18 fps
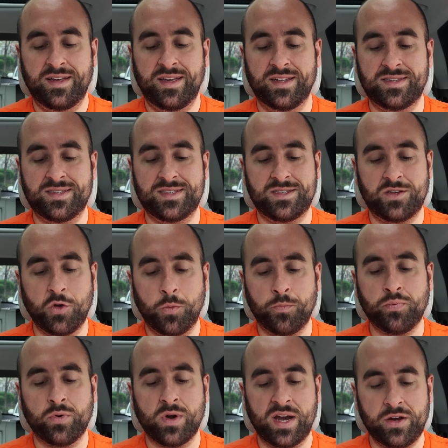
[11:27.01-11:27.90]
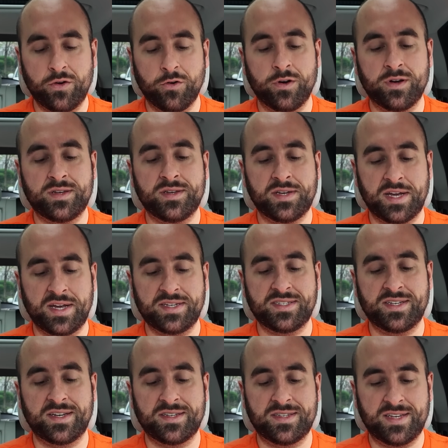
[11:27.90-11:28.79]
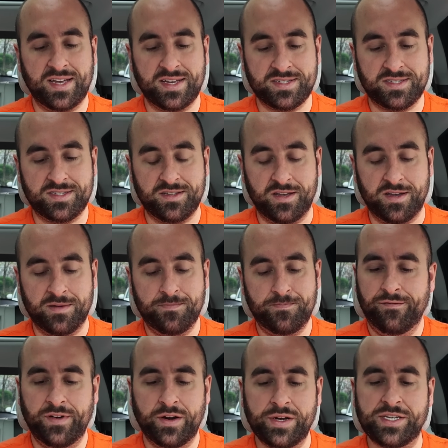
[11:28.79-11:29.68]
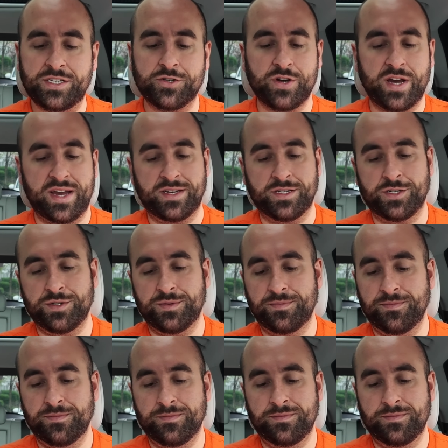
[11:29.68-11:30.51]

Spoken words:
it's still prioritizing Tesla. Very strange.